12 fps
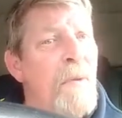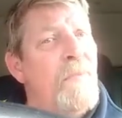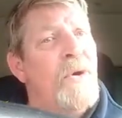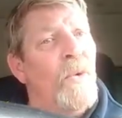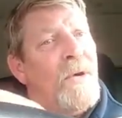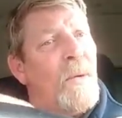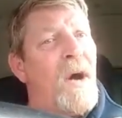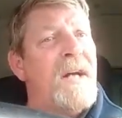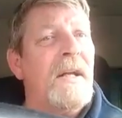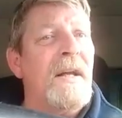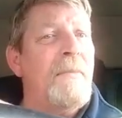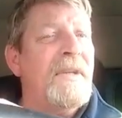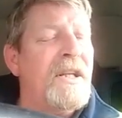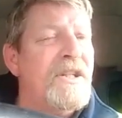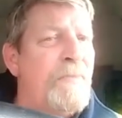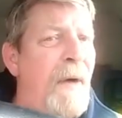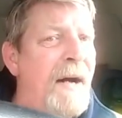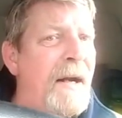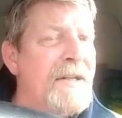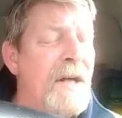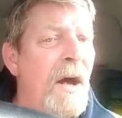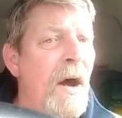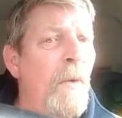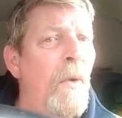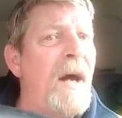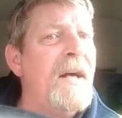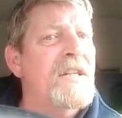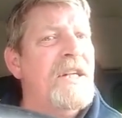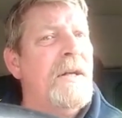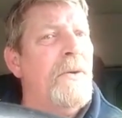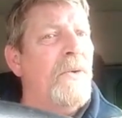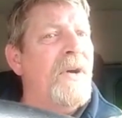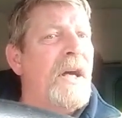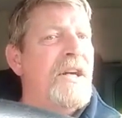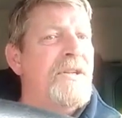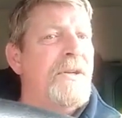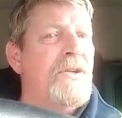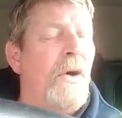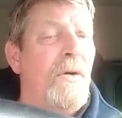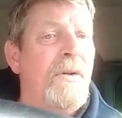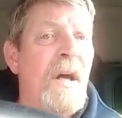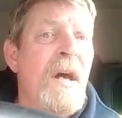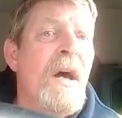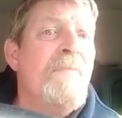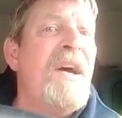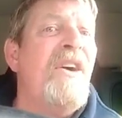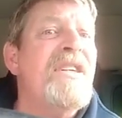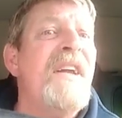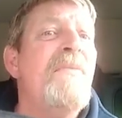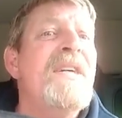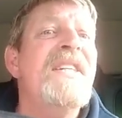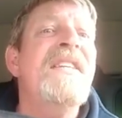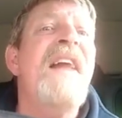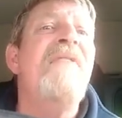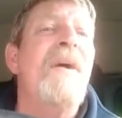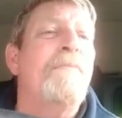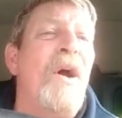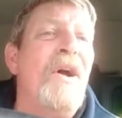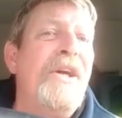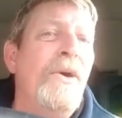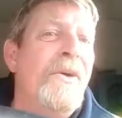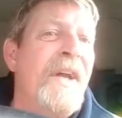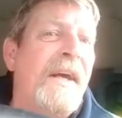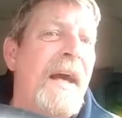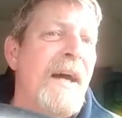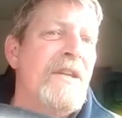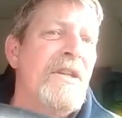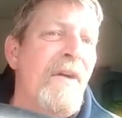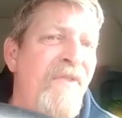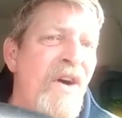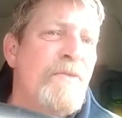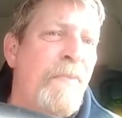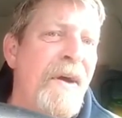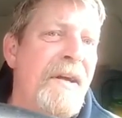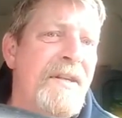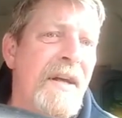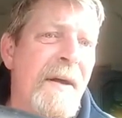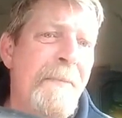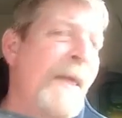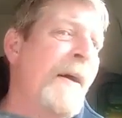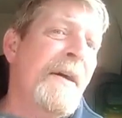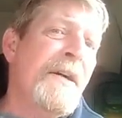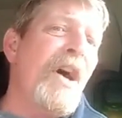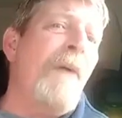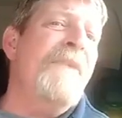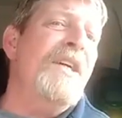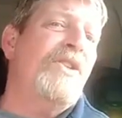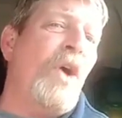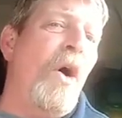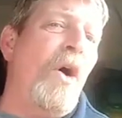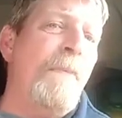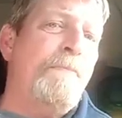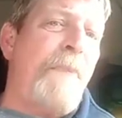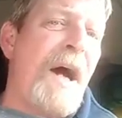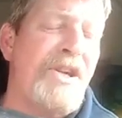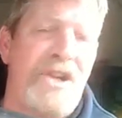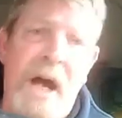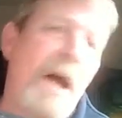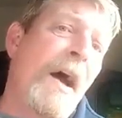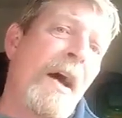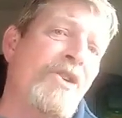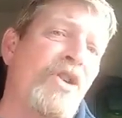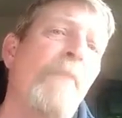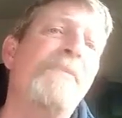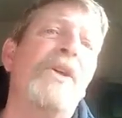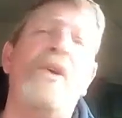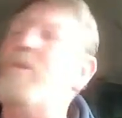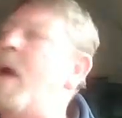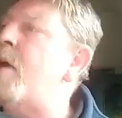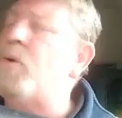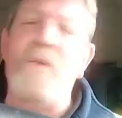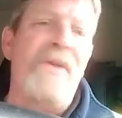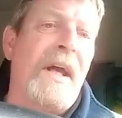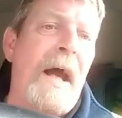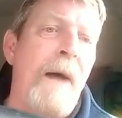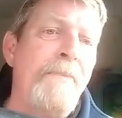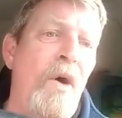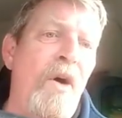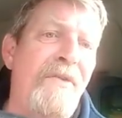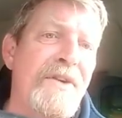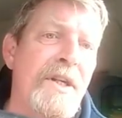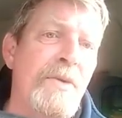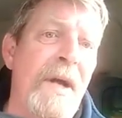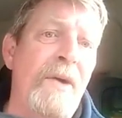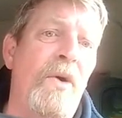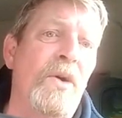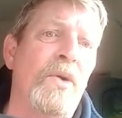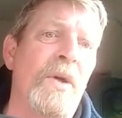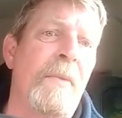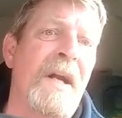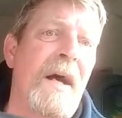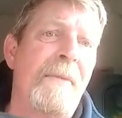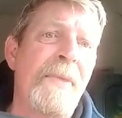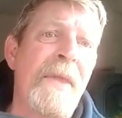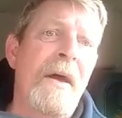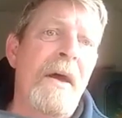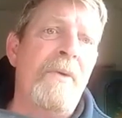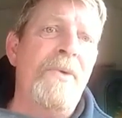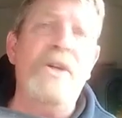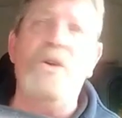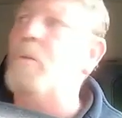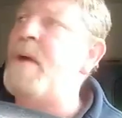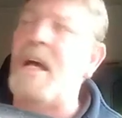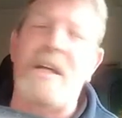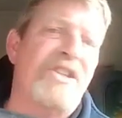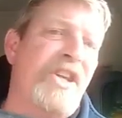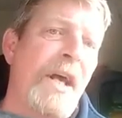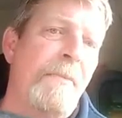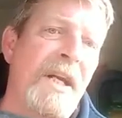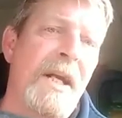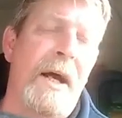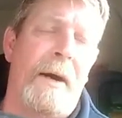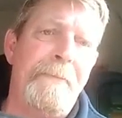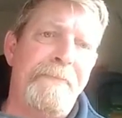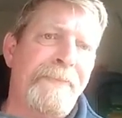but we know where the one in Leamington Spa is. Why a secret location in Scotland? Because it was never bloody on the cares in the first place. Somebody's talking pish, and somebody down that road in the cabinet offices went, hold on a minute, if we don't make a statement here,